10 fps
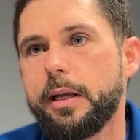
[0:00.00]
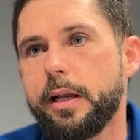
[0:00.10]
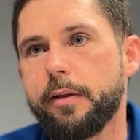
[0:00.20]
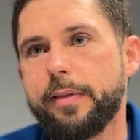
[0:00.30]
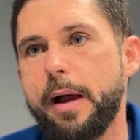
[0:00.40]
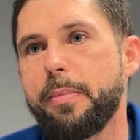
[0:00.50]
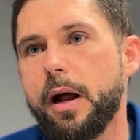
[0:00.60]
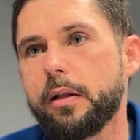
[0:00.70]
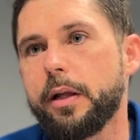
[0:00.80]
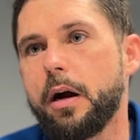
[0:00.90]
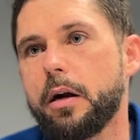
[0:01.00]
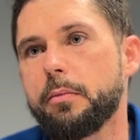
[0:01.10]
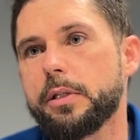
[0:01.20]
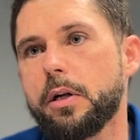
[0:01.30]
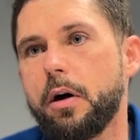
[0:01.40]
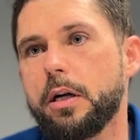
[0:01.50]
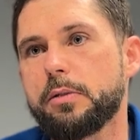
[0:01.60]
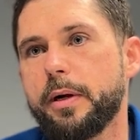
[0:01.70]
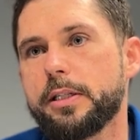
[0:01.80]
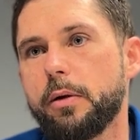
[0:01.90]
And if that bodily harm is
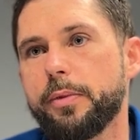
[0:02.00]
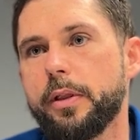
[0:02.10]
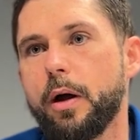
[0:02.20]
caused by something